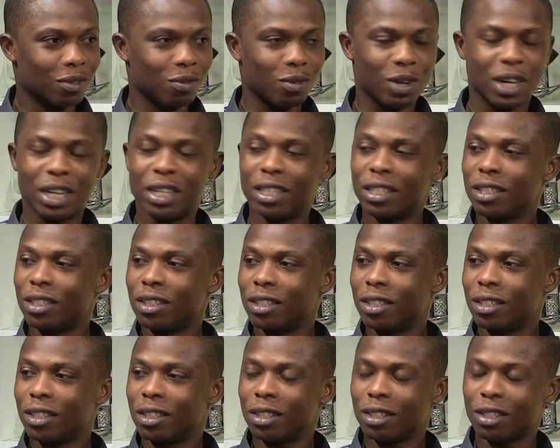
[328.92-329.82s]
when
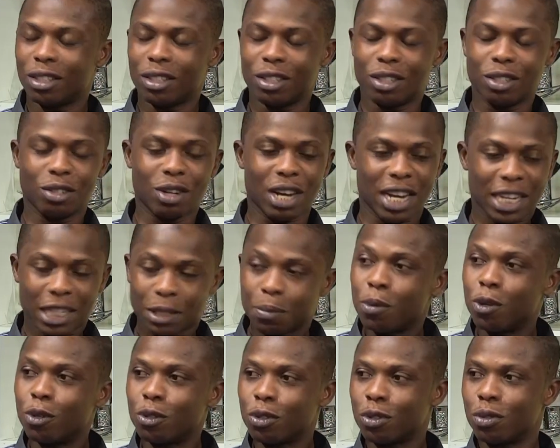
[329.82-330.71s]
you are
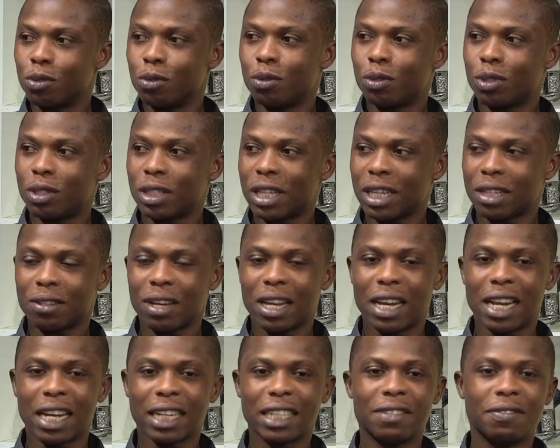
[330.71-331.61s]
exposed to
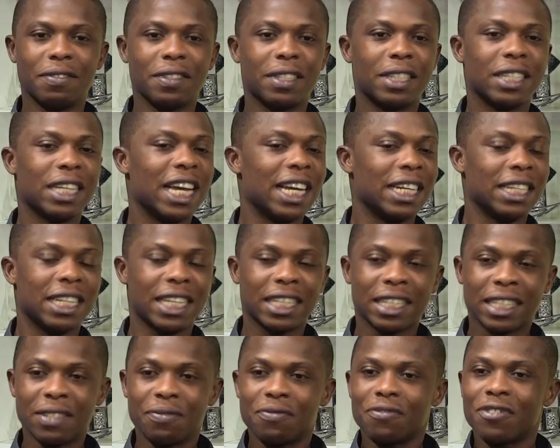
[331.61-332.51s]
sexual activity and
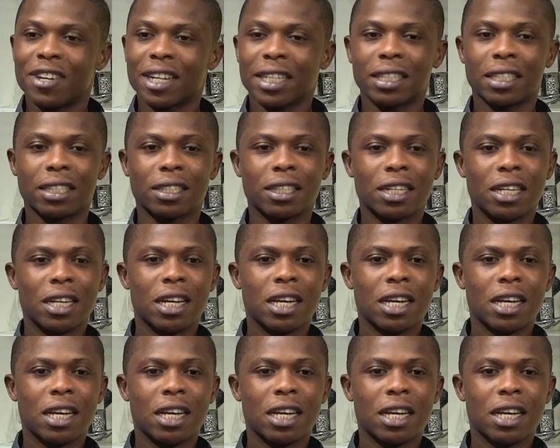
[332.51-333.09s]
there's infection,